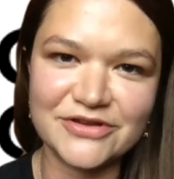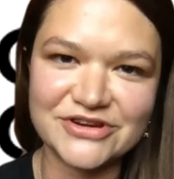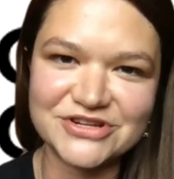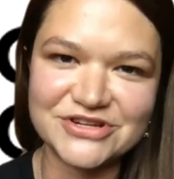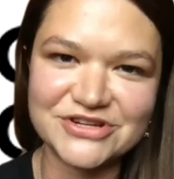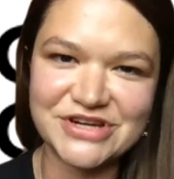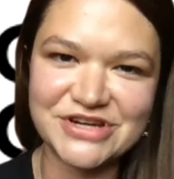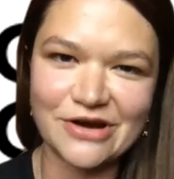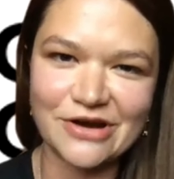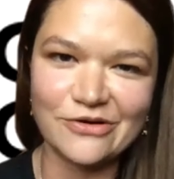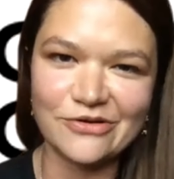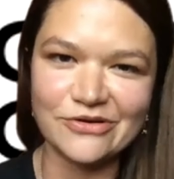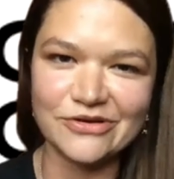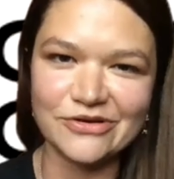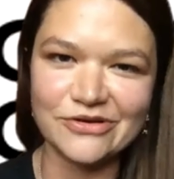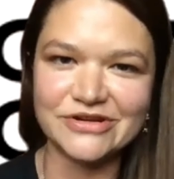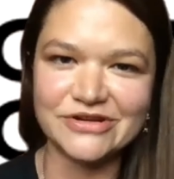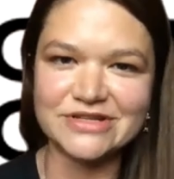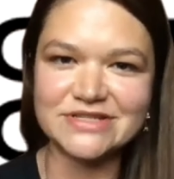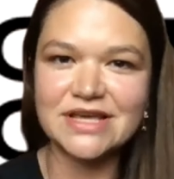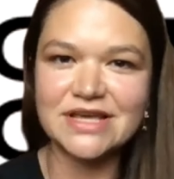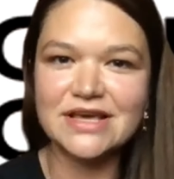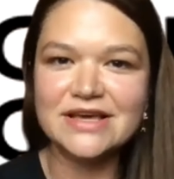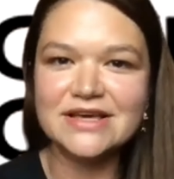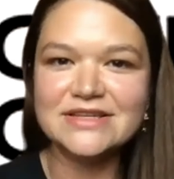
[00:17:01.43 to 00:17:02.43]

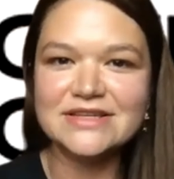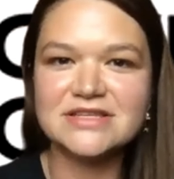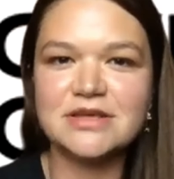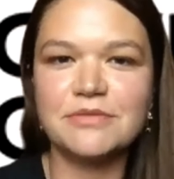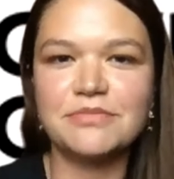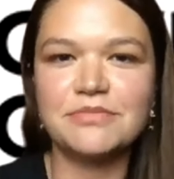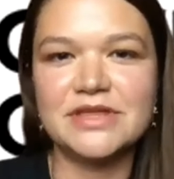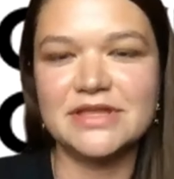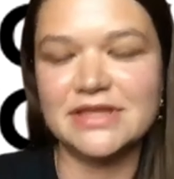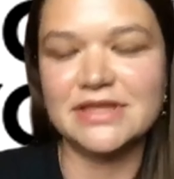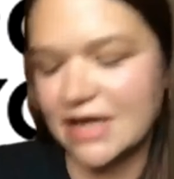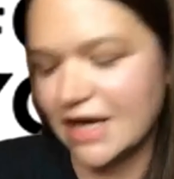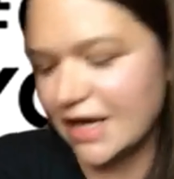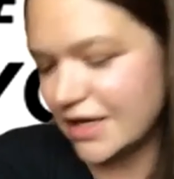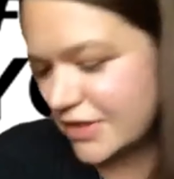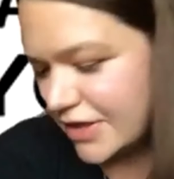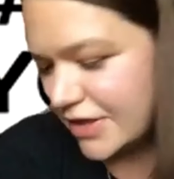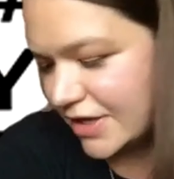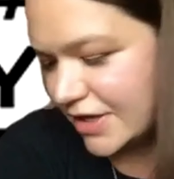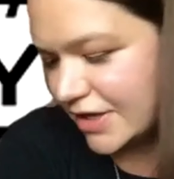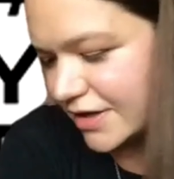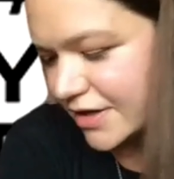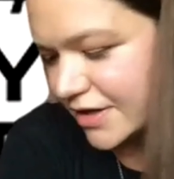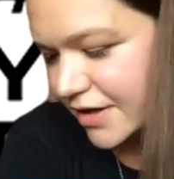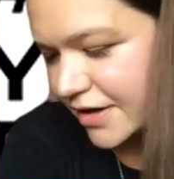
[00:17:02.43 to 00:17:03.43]
shareholders. Something that I
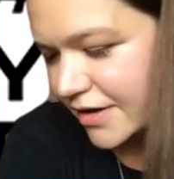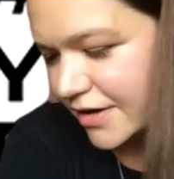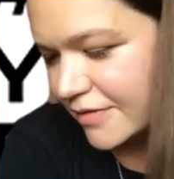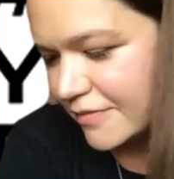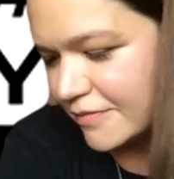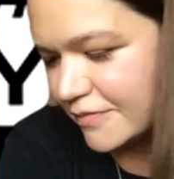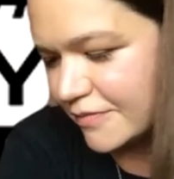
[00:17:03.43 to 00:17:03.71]
think a